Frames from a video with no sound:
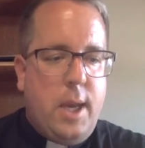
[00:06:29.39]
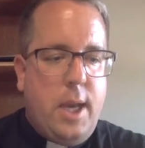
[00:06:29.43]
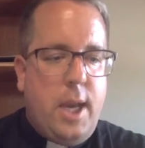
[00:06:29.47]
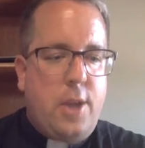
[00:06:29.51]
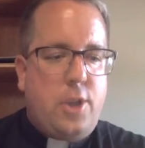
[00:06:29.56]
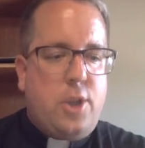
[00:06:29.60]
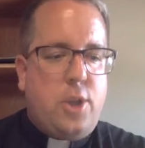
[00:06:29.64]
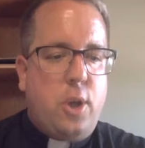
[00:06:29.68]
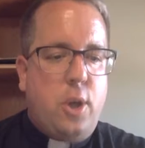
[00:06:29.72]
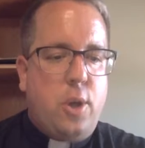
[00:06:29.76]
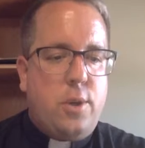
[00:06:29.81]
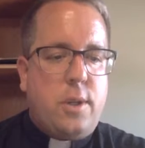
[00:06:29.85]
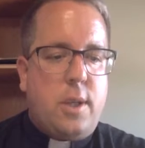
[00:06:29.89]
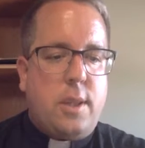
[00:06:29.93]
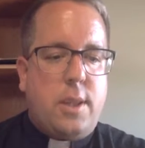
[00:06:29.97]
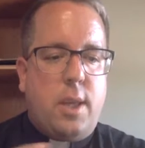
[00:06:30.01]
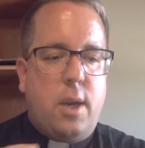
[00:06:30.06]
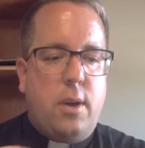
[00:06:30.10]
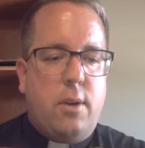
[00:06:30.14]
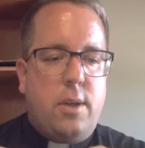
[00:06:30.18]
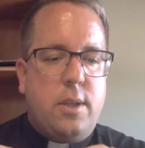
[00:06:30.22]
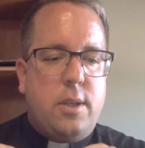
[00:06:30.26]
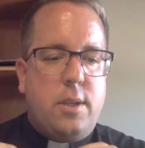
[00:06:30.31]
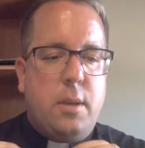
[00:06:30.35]
It shows that
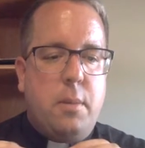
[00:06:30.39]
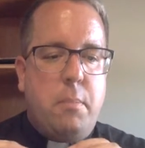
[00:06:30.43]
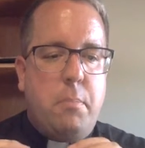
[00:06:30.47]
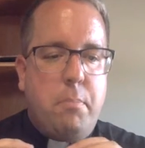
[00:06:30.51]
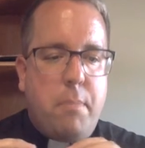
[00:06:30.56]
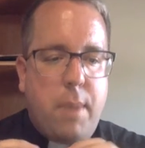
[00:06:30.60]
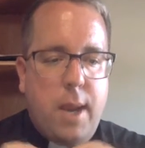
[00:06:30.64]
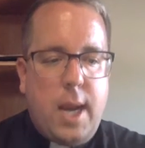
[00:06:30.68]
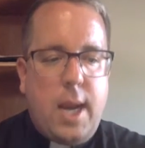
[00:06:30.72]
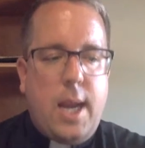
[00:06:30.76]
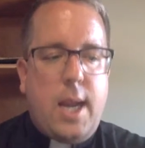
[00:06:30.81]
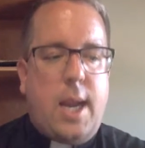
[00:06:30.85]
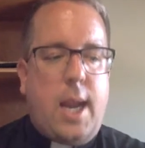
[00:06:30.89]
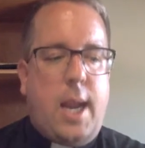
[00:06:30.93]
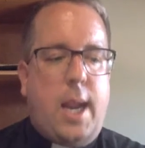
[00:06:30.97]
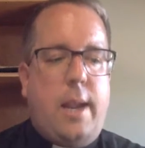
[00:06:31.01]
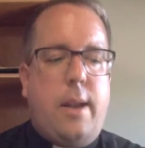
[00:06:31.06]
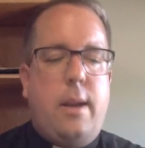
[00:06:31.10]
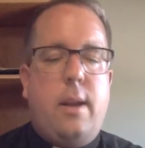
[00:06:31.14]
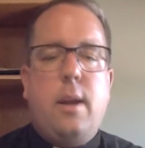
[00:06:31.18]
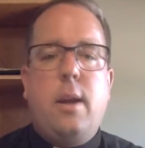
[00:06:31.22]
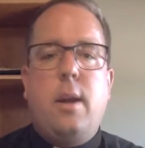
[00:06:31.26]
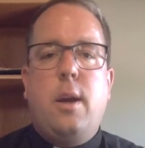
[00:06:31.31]
there is meaning,